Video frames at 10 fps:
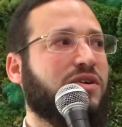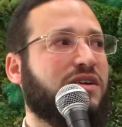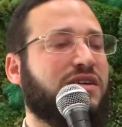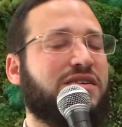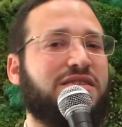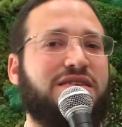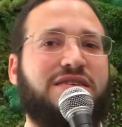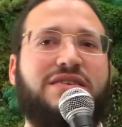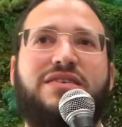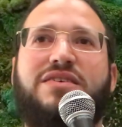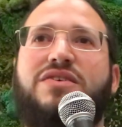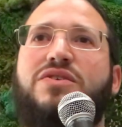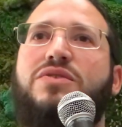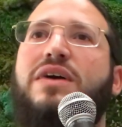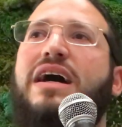you went out of
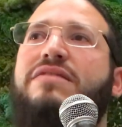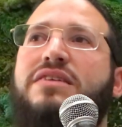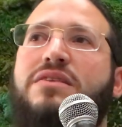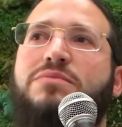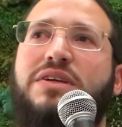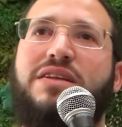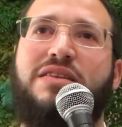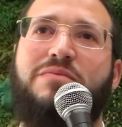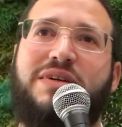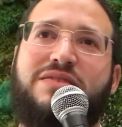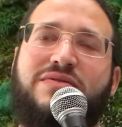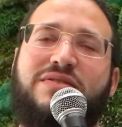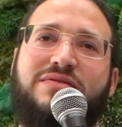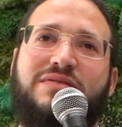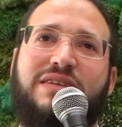order, you haven't
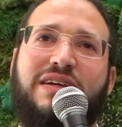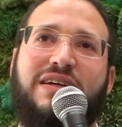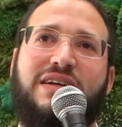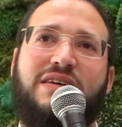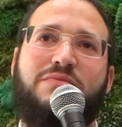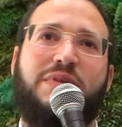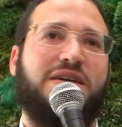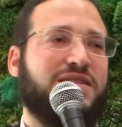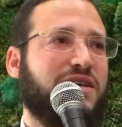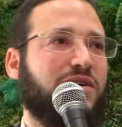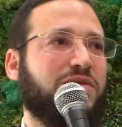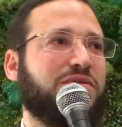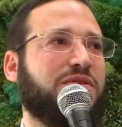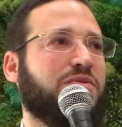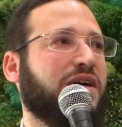completed the mitzvah.
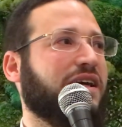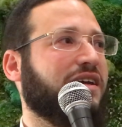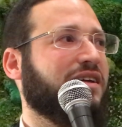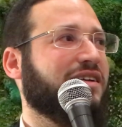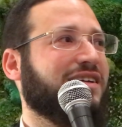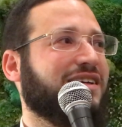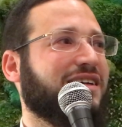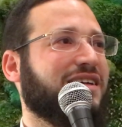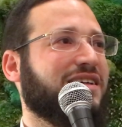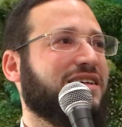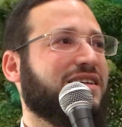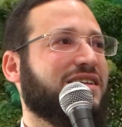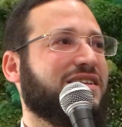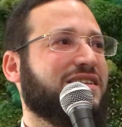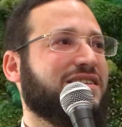Because the only way
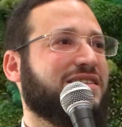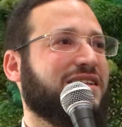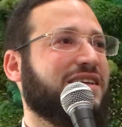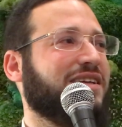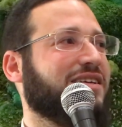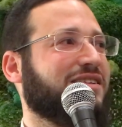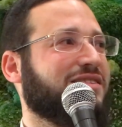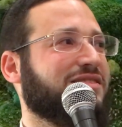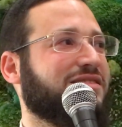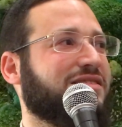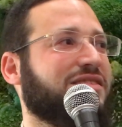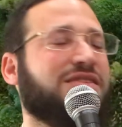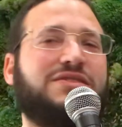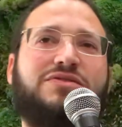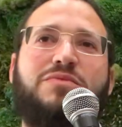to
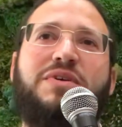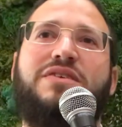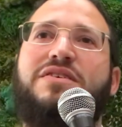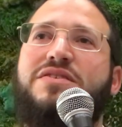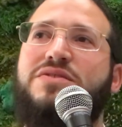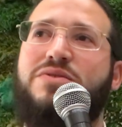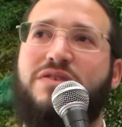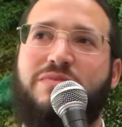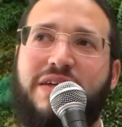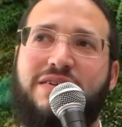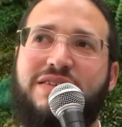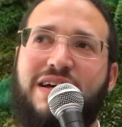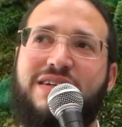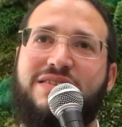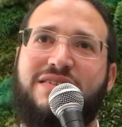heal from hearing the
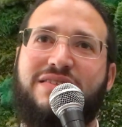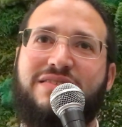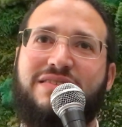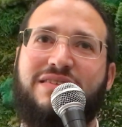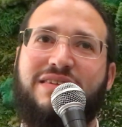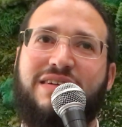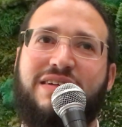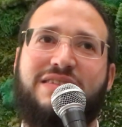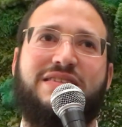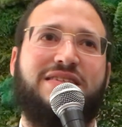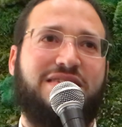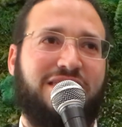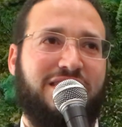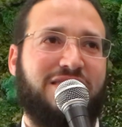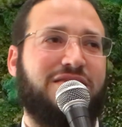story of Megillat Esther
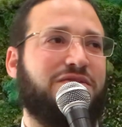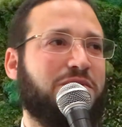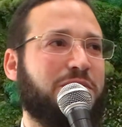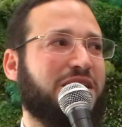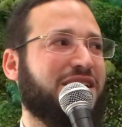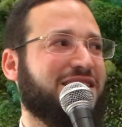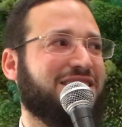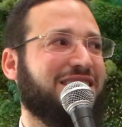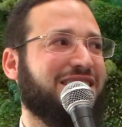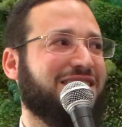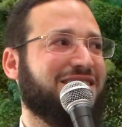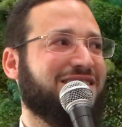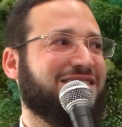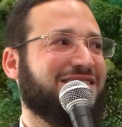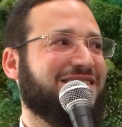is to hear it from the
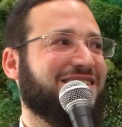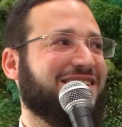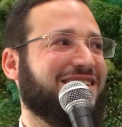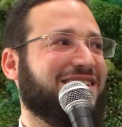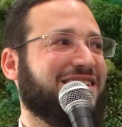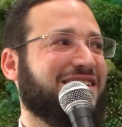beginning till the end.